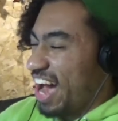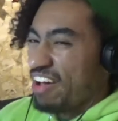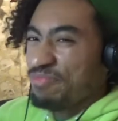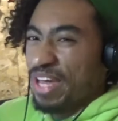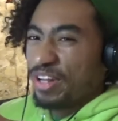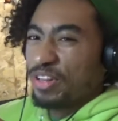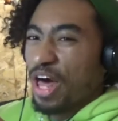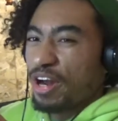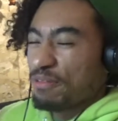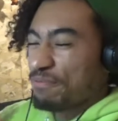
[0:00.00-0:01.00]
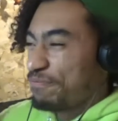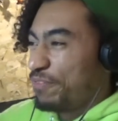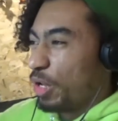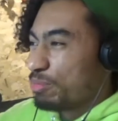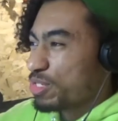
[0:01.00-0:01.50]
I've made a lot of
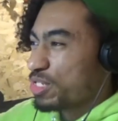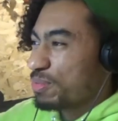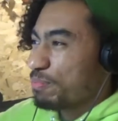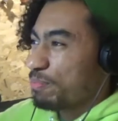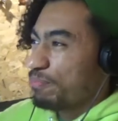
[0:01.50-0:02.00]
films,